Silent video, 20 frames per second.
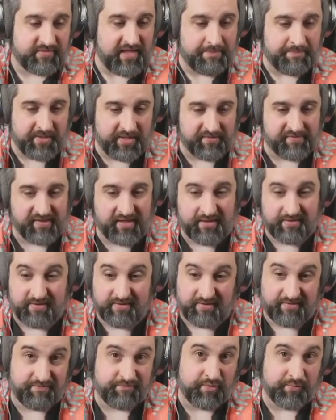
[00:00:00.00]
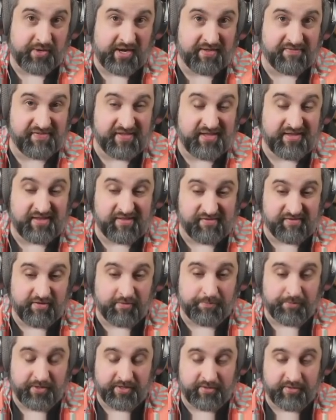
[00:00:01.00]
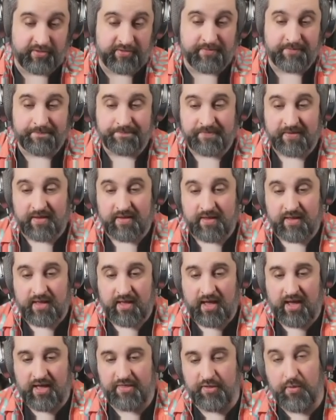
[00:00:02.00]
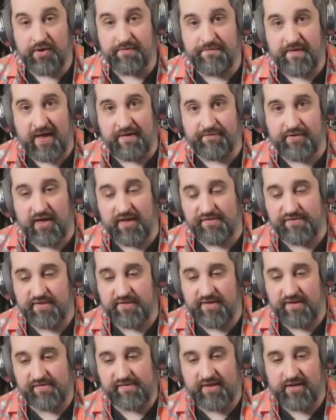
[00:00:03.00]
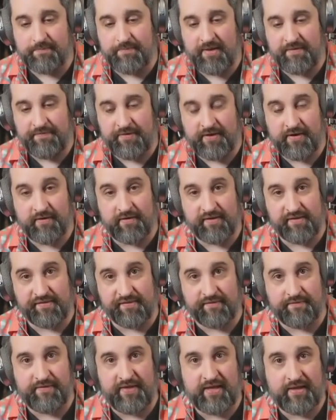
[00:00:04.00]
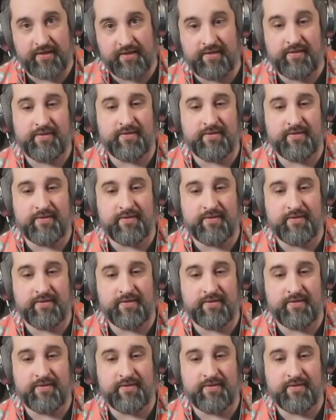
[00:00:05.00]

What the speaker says: That being said, from what I've seen, he's still pretty good. The 1/5 cost that does get a buff here is Savika.